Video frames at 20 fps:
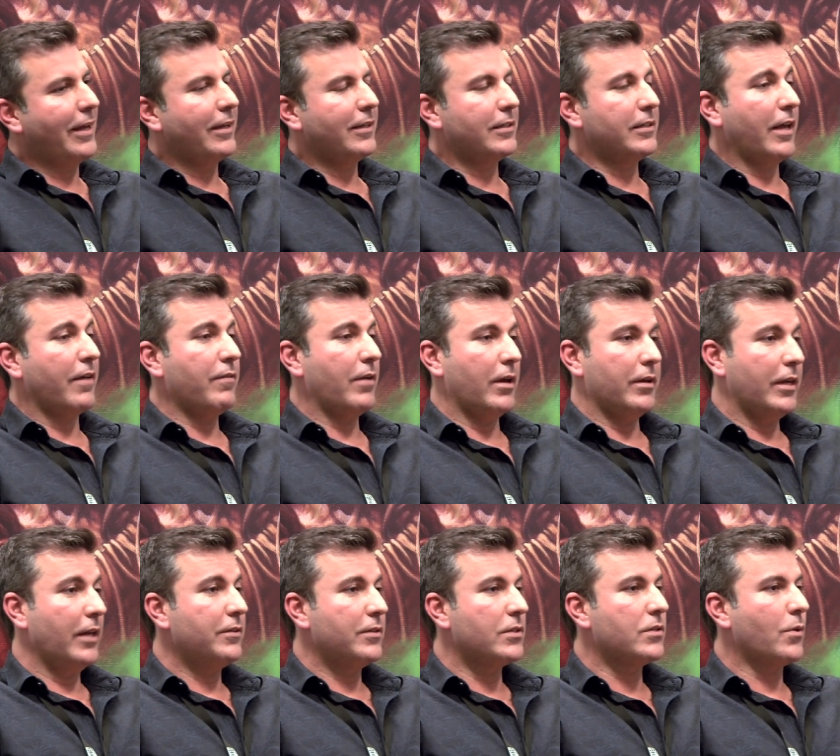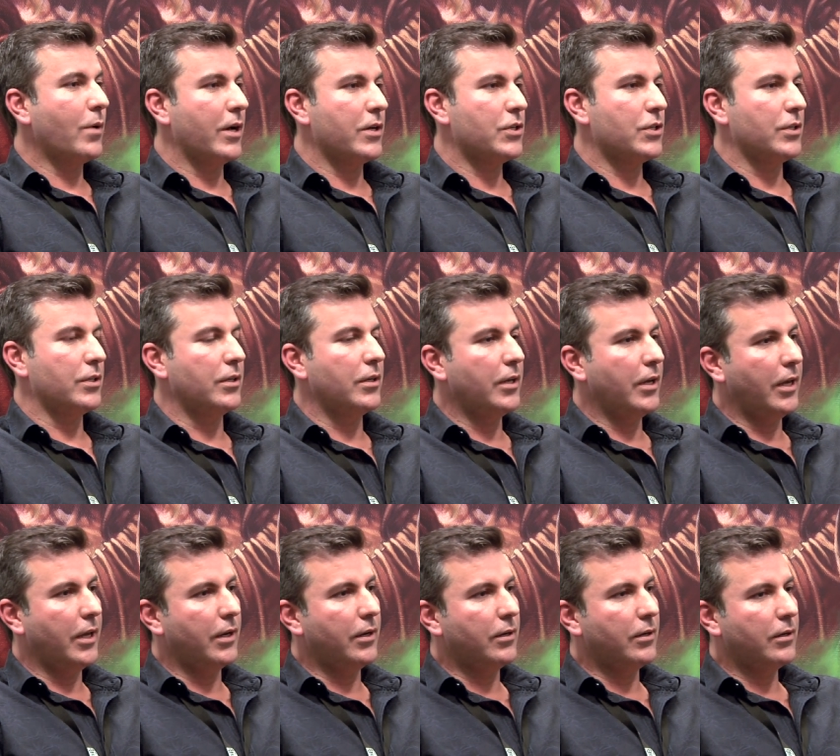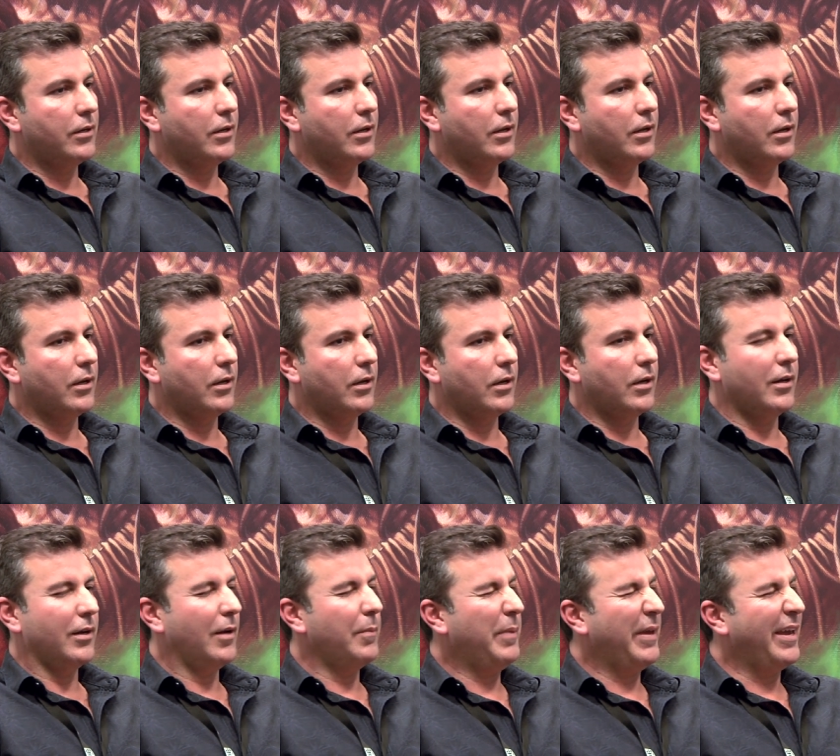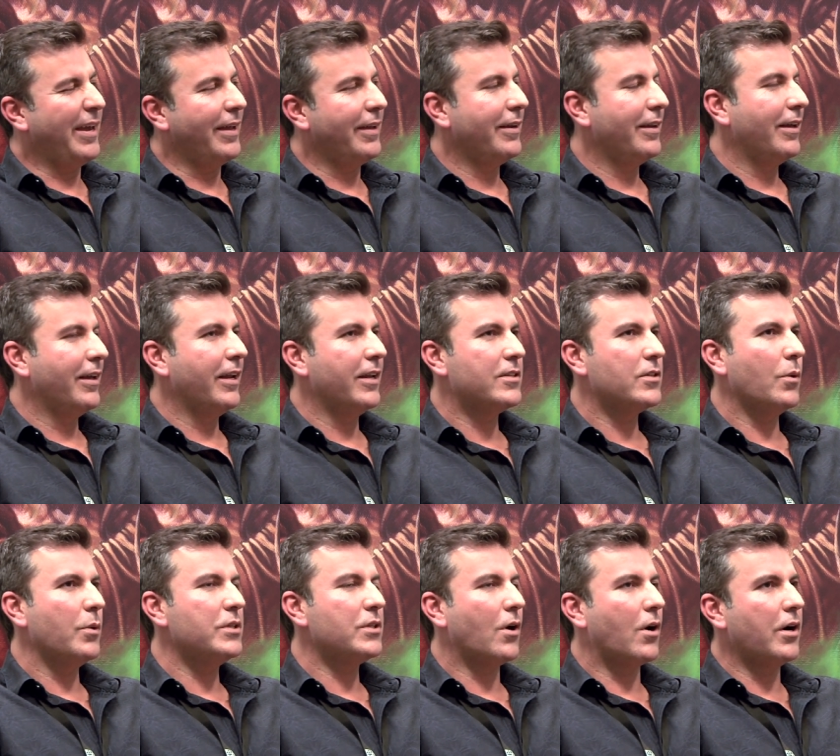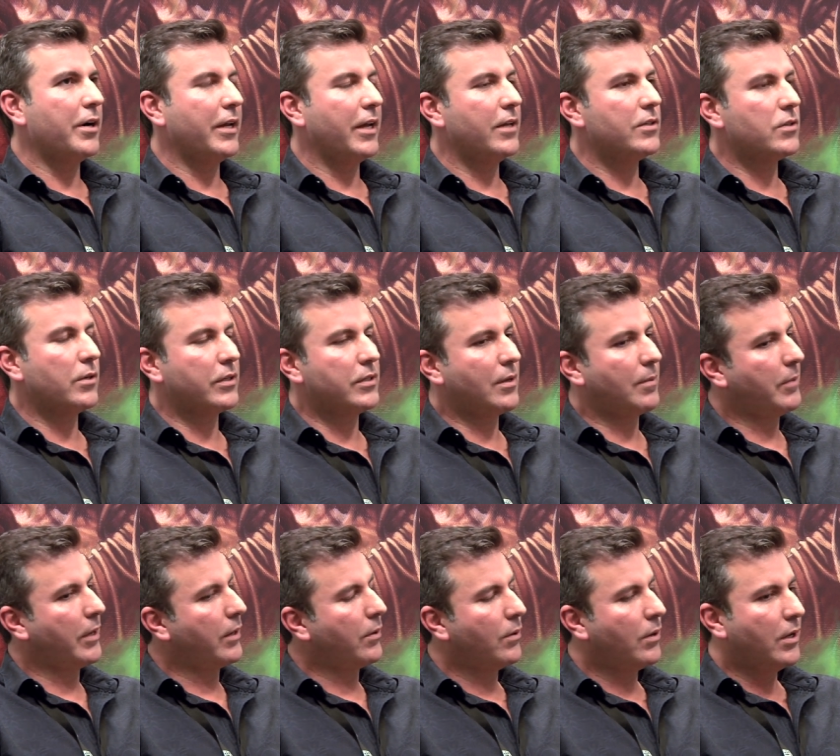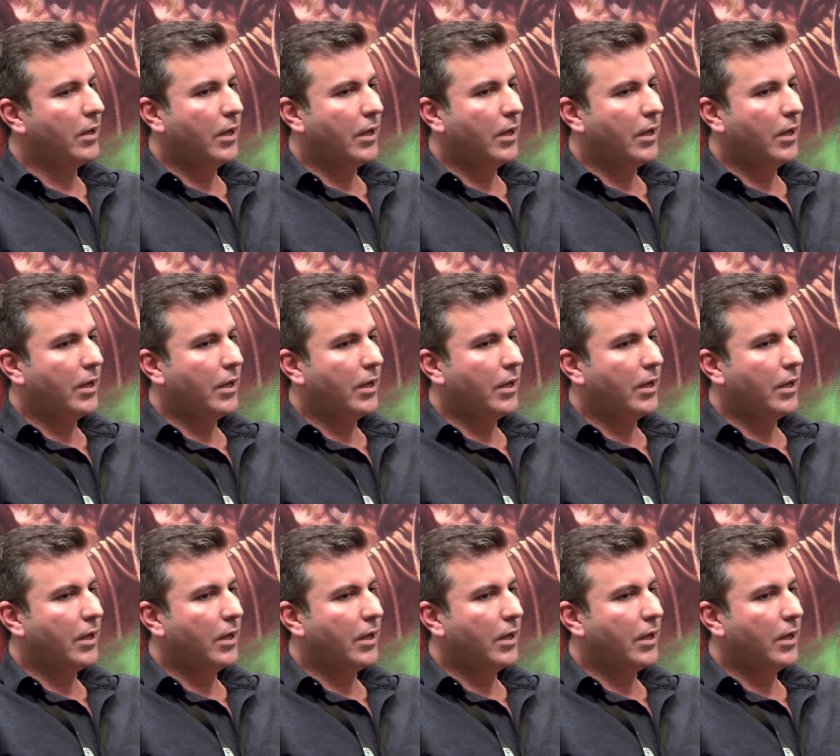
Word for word: because I, I get this question and a bit, and it's always hard to answer because I'm like,